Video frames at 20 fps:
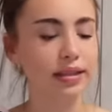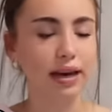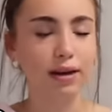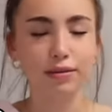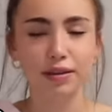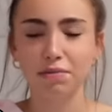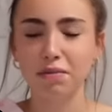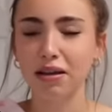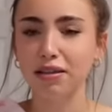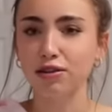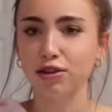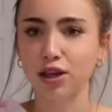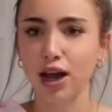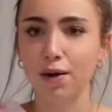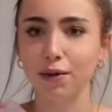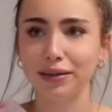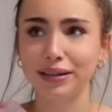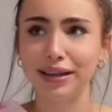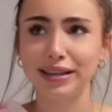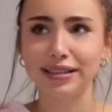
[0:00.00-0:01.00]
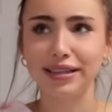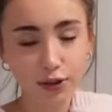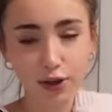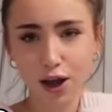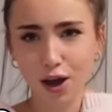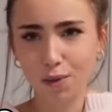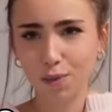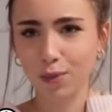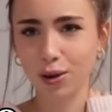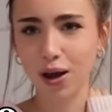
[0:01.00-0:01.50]
I was thinking about in the shower last night.
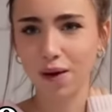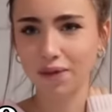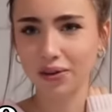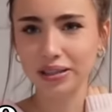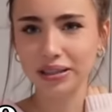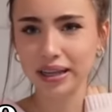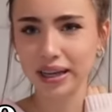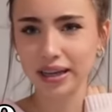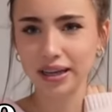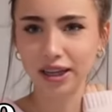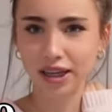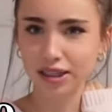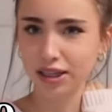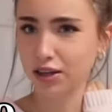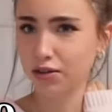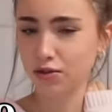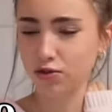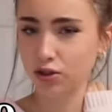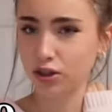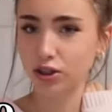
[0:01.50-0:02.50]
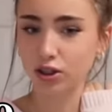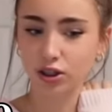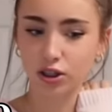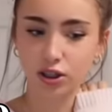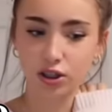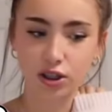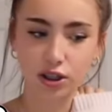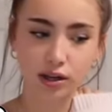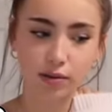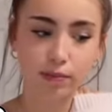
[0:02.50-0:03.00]
So we obviously had to continue the tradition
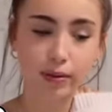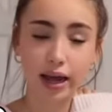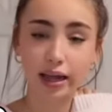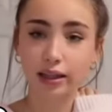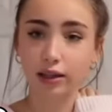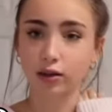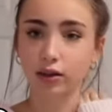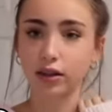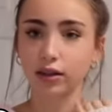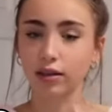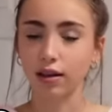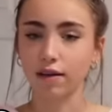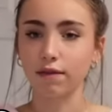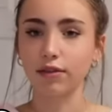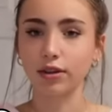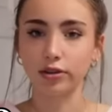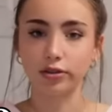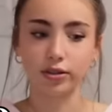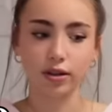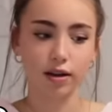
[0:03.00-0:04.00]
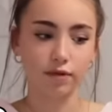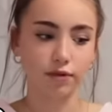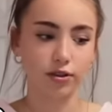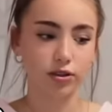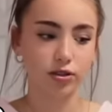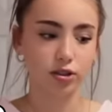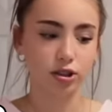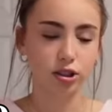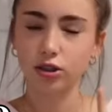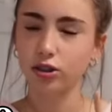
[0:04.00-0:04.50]
this year, but I literally love their stuff.
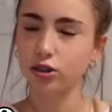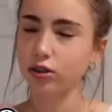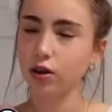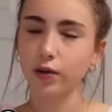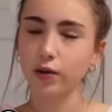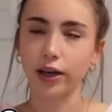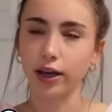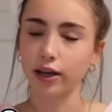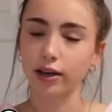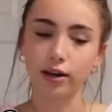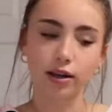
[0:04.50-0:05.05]
It's so good.